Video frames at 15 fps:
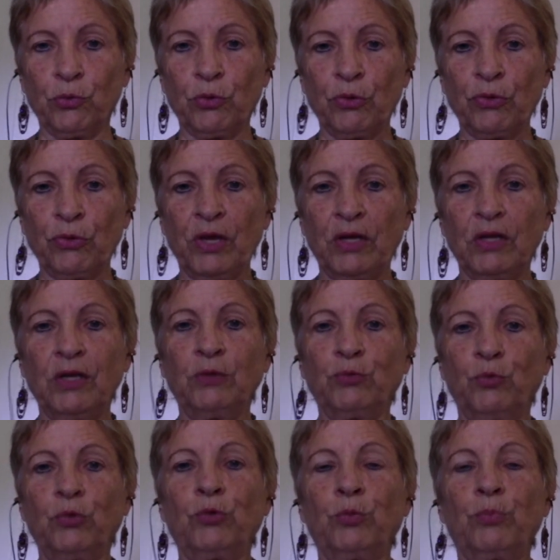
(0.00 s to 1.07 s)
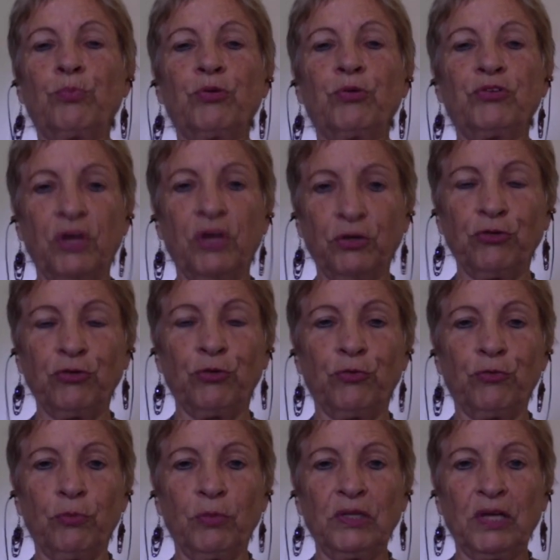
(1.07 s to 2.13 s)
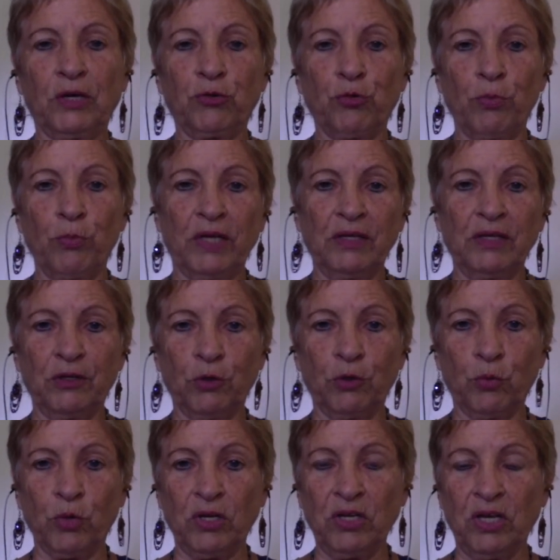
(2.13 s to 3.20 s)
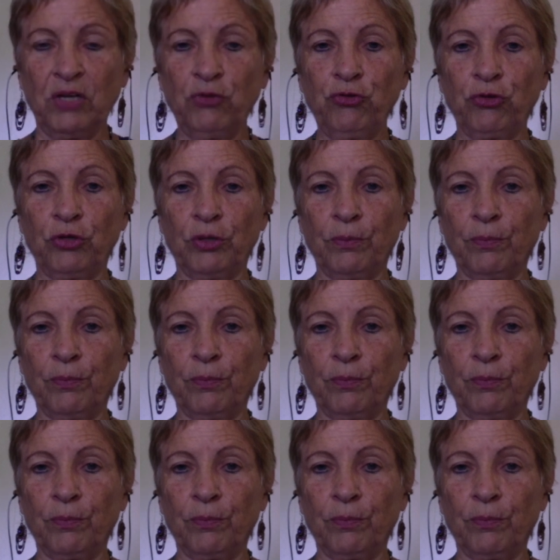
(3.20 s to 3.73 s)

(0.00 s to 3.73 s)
that it will protect you from electromagnetic radiation